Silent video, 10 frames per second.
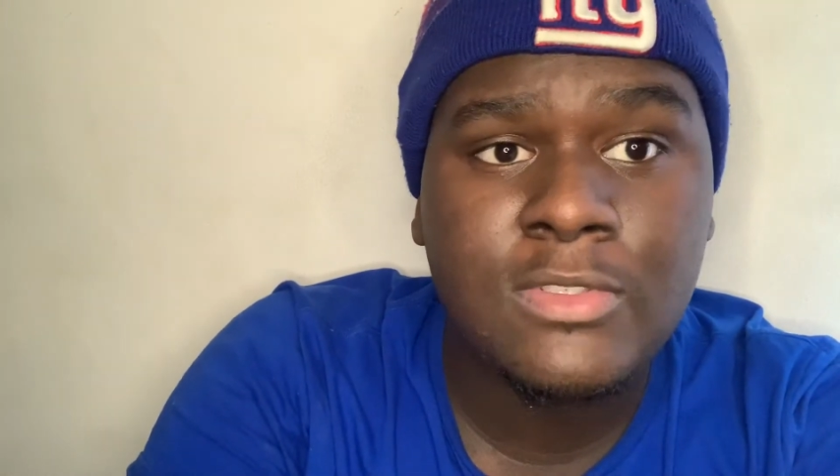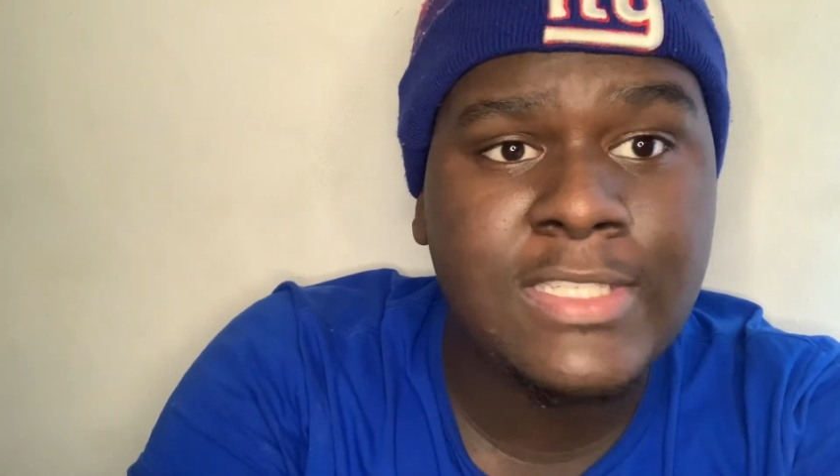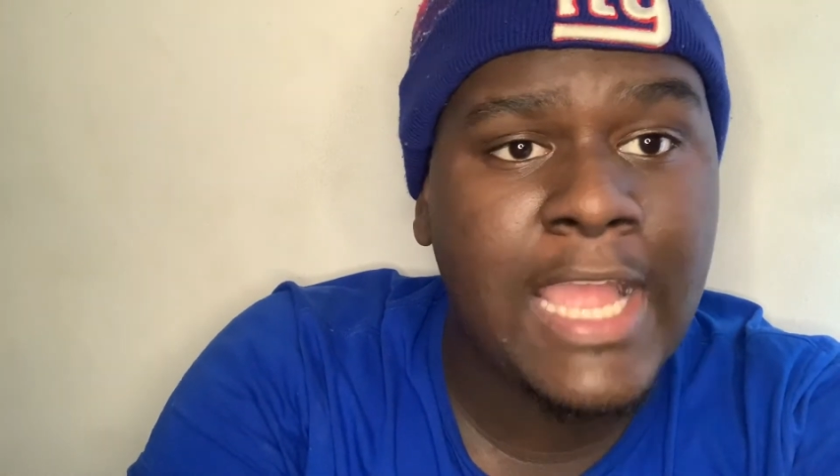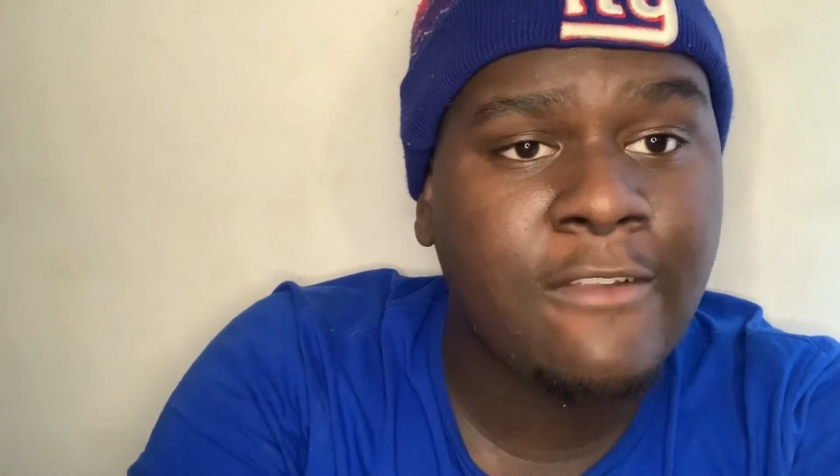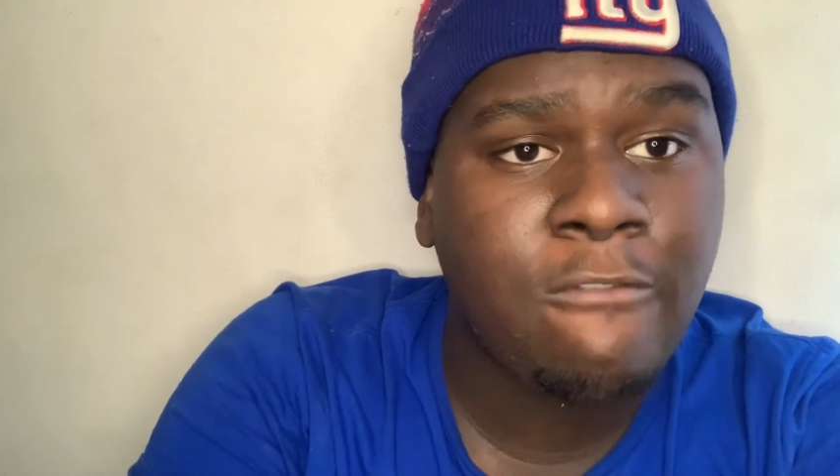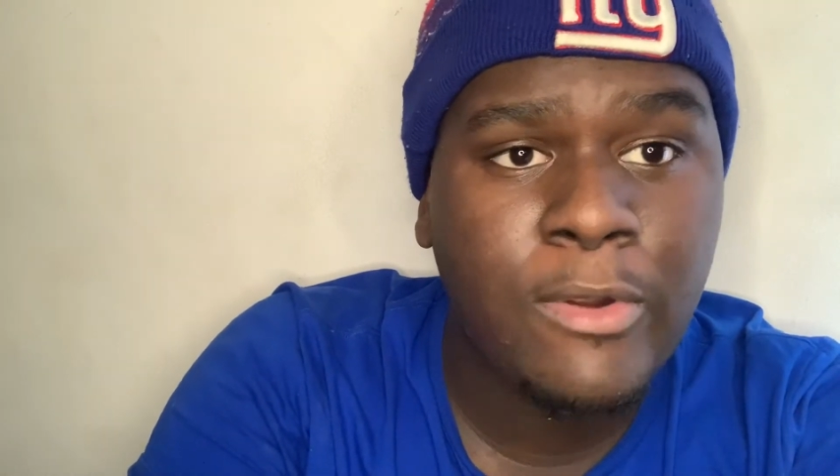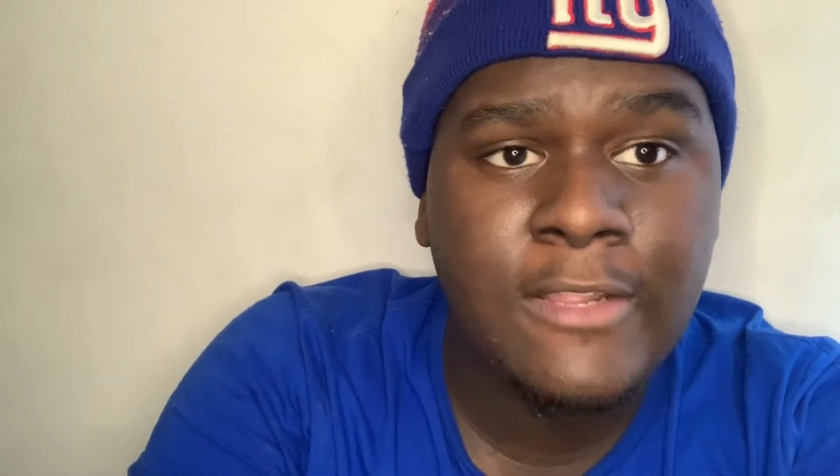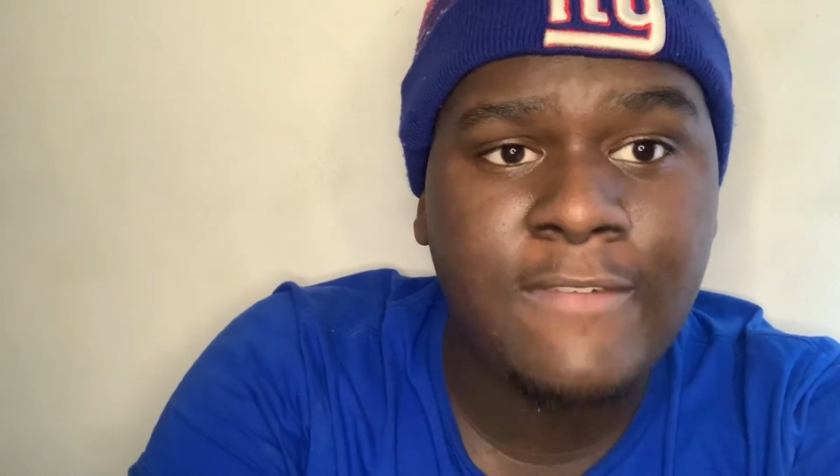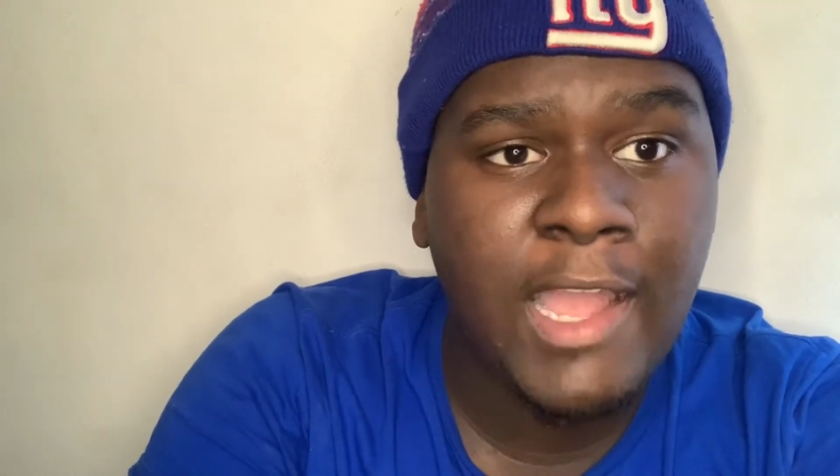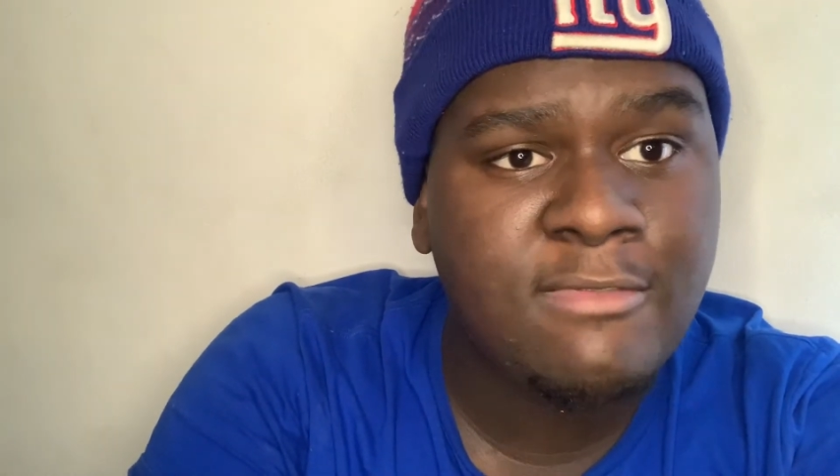was sacked
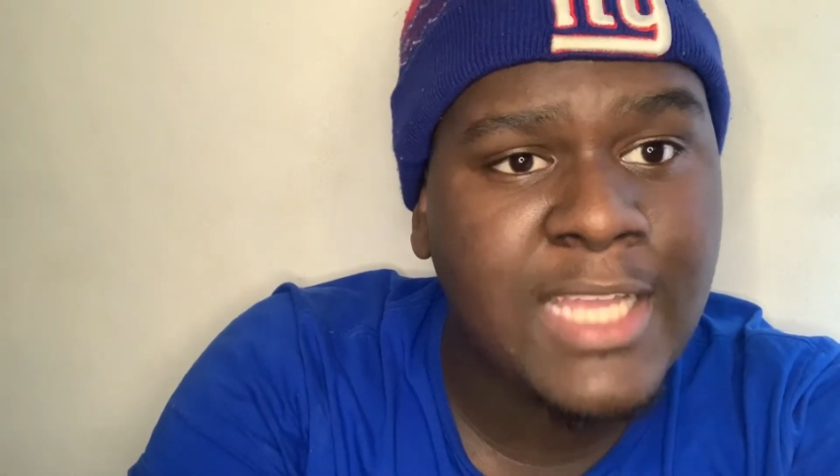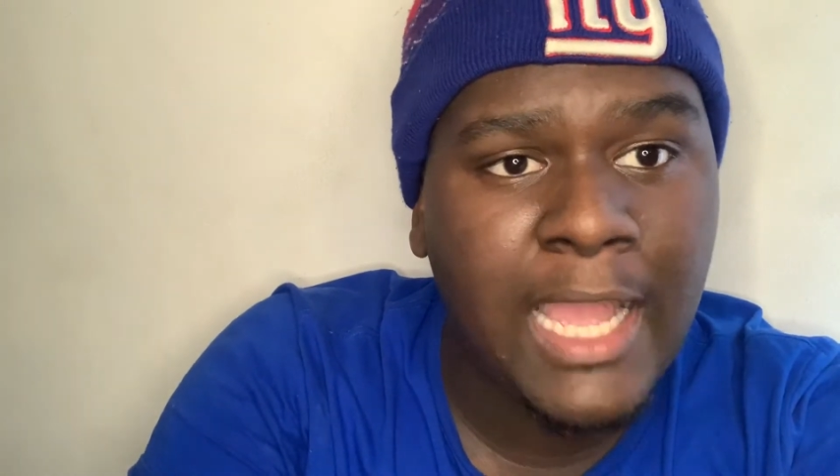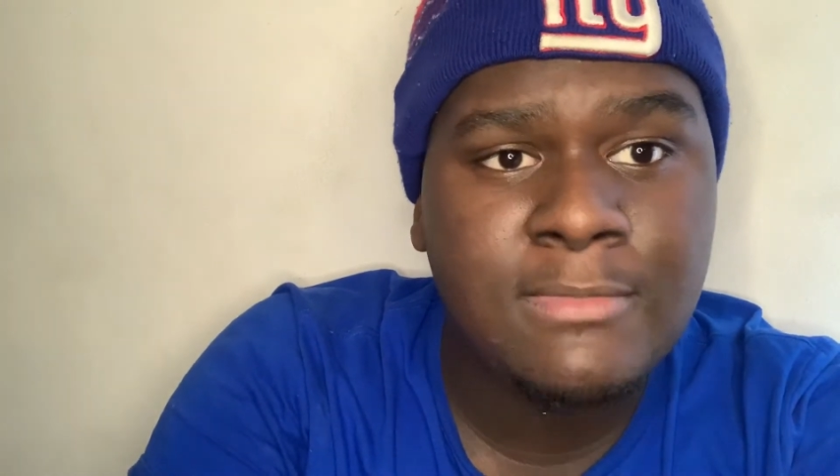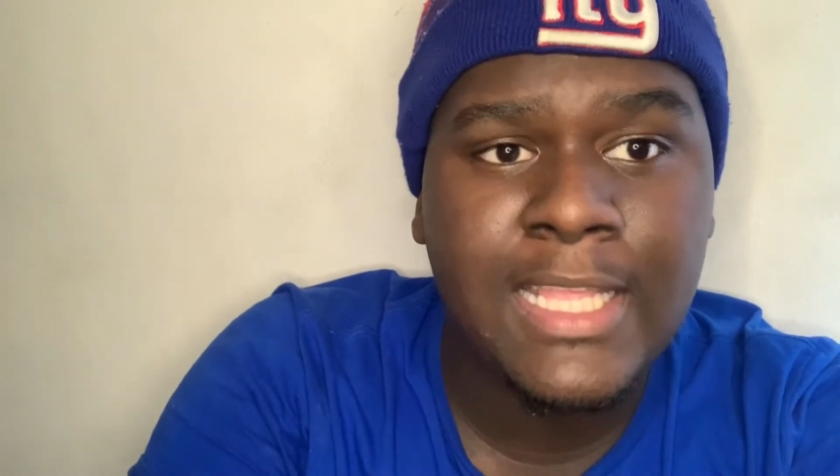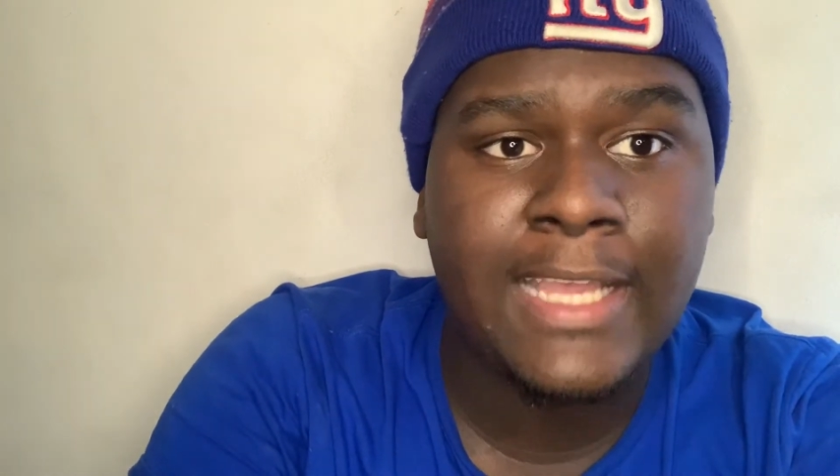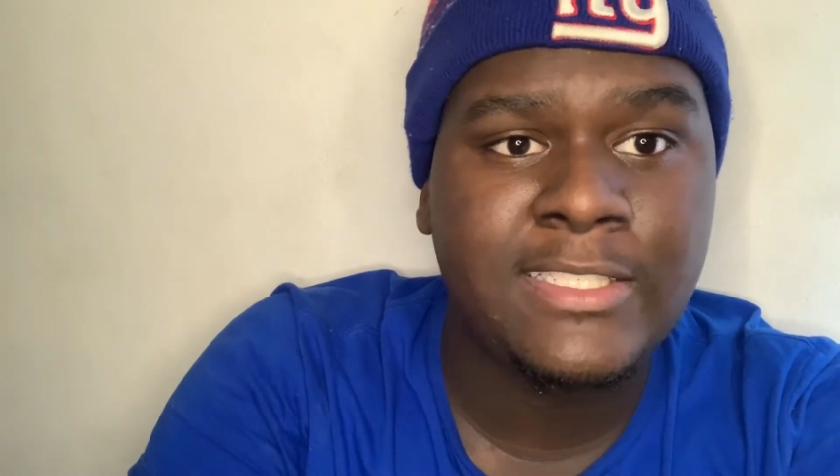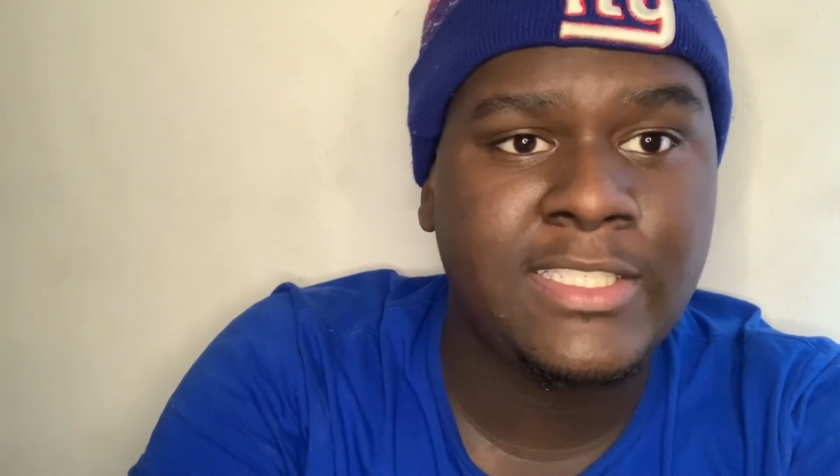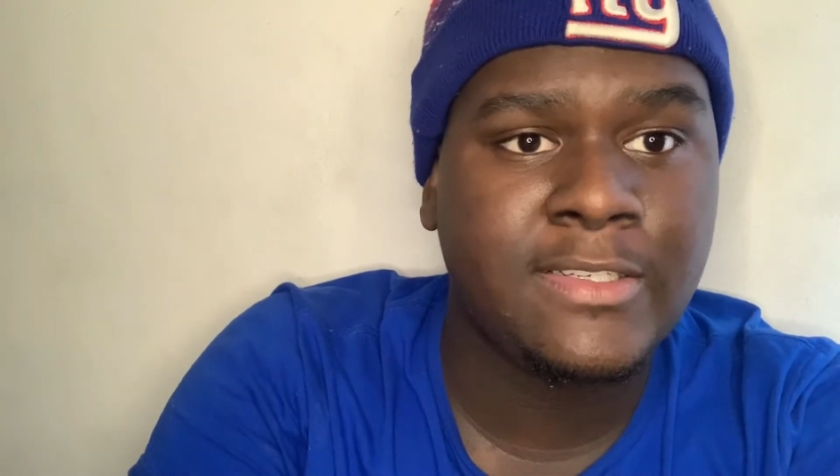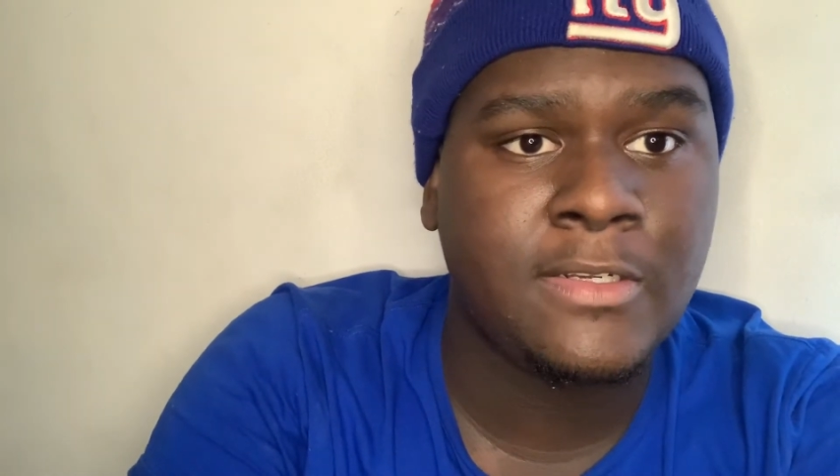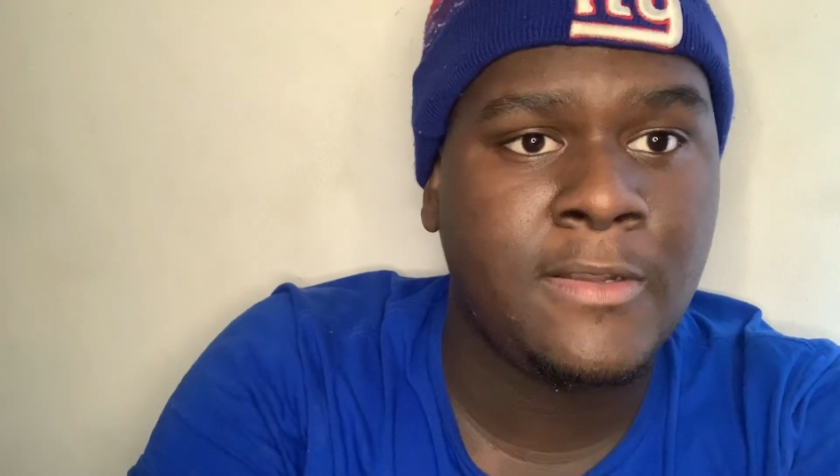45 times last
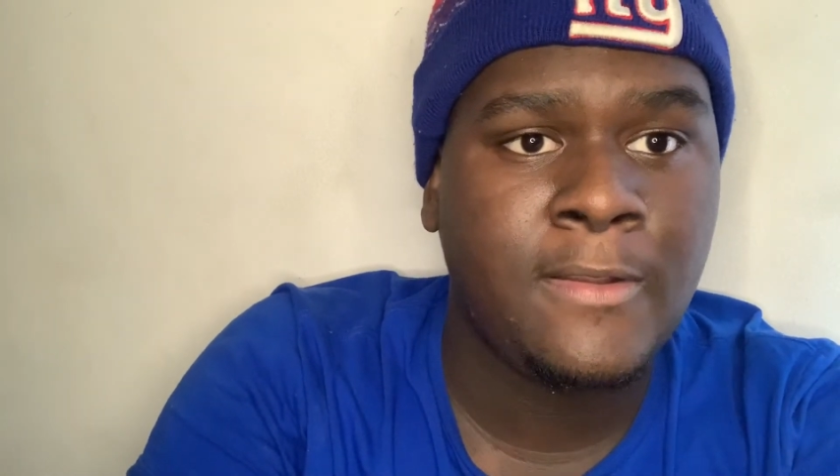year.